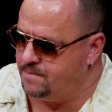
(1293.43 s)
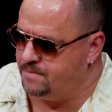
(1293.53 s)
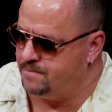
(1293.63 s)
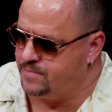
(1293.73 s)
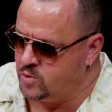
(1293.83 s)

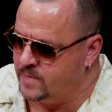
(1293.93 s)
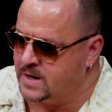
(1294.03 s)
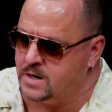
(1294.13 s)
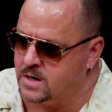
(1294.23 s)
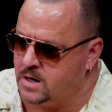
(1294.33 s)
blooming in
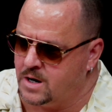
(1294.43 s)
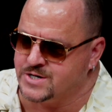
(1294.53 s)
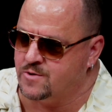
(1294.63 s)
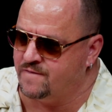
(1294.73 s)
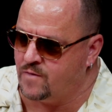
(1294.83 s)
a
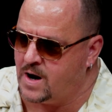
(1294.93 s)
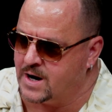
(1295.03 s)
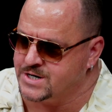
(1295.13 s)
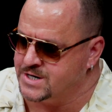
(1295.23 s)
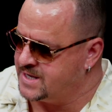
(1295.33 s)
cluster of rocks.
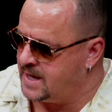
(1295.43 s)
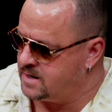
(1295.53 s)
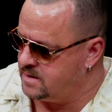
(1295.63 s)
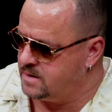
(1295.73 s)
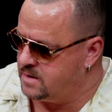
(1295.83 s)
Just that,
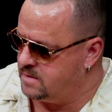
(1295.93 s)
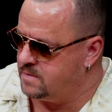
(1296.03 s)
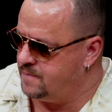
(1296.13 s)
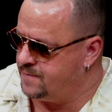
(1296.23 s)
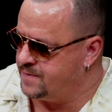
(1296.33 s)

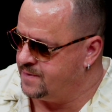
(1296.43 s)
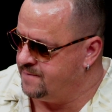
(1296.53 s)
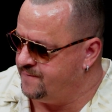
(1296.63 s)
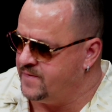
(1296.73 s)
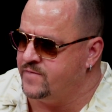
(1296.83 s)
the
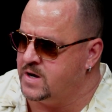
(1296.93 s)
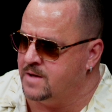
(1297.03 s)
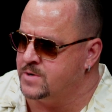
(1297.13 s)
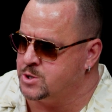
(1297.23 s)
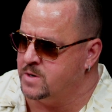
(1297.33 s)
vivid
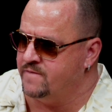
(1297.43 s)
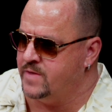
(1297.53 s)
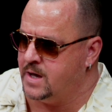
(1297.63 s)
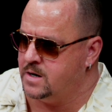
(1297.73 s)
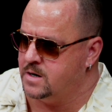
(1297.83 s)
imagery of
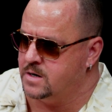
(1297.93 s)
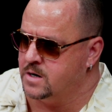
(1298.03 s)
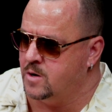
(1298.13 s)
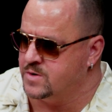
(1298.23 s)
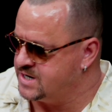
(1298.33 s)
that,
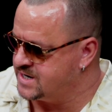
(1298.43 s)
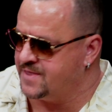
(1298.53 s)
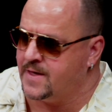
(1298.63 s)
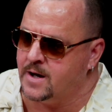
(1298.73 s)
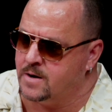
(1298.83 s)
it's just there.